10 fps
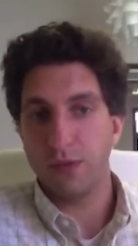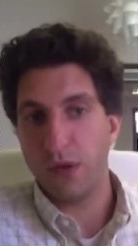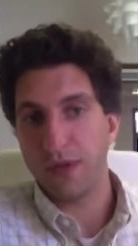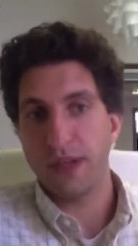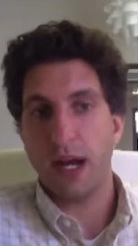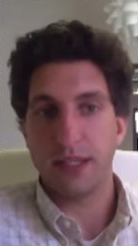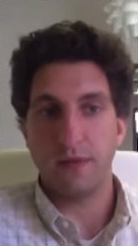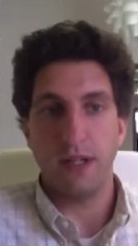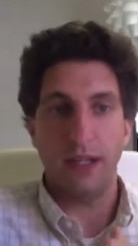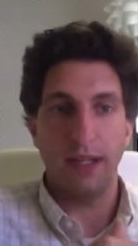what those thoughts
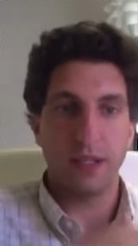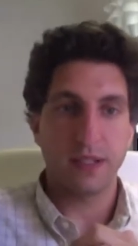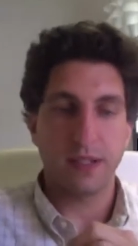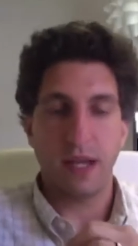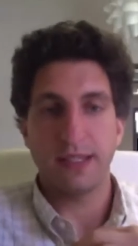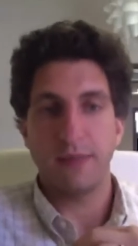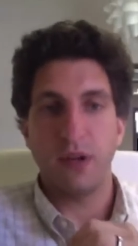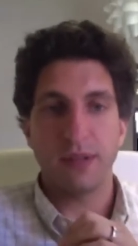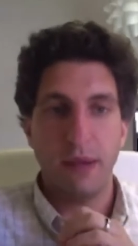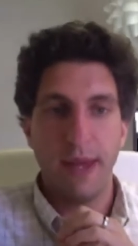and feelings someone
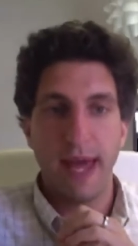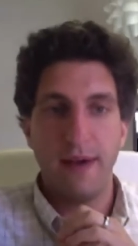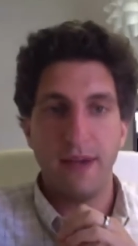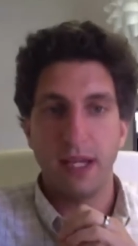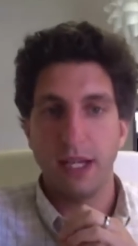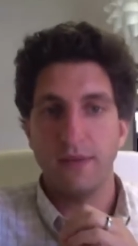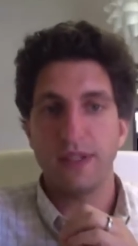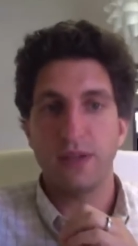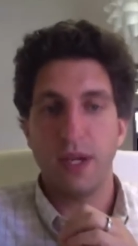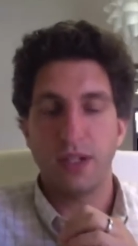else may be having in a
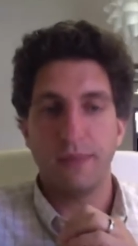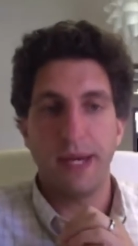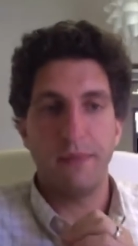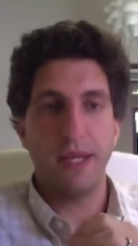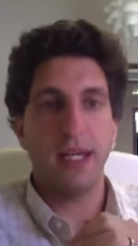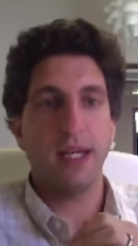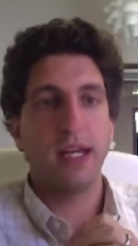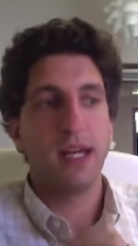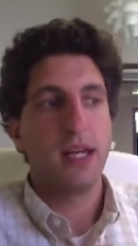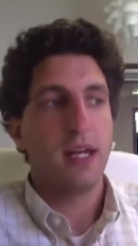given situation might be,
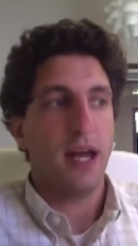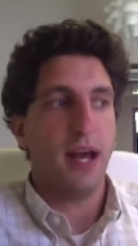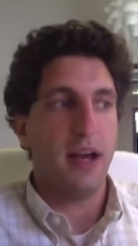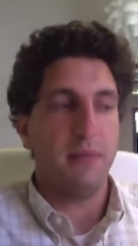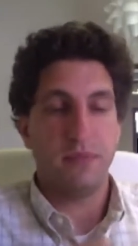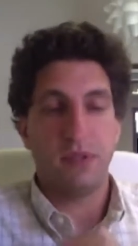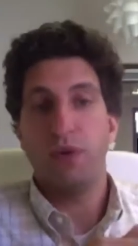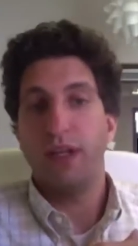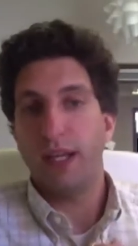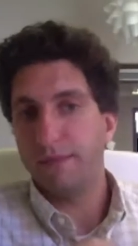to
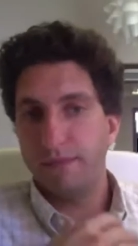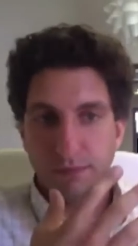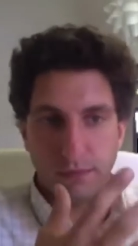really